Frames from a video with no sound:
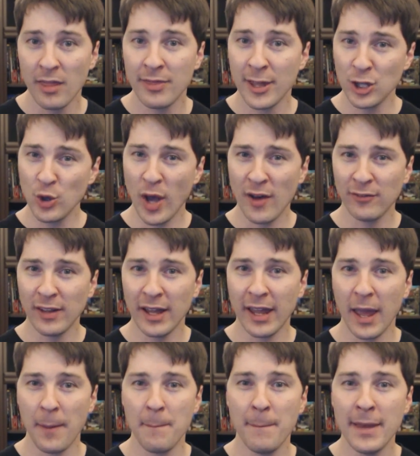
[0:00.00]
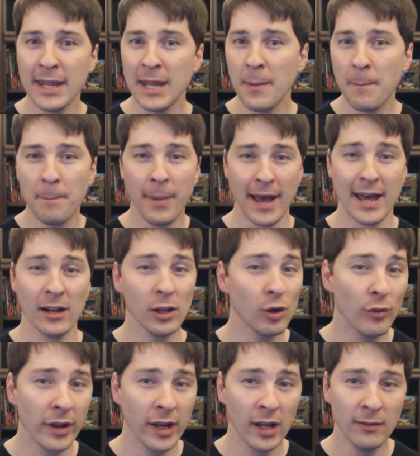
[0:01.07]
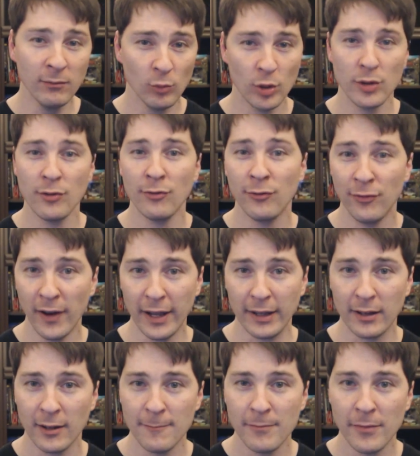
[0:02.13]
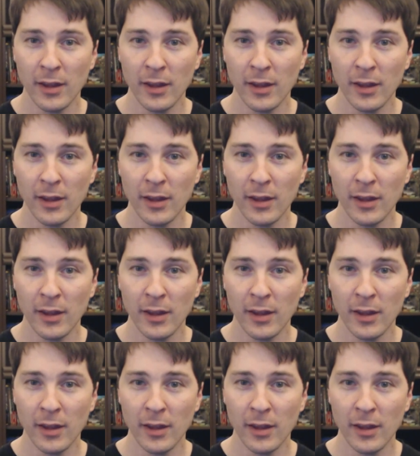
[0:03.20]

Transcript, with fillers: then you have like a mini battle arena where you fight.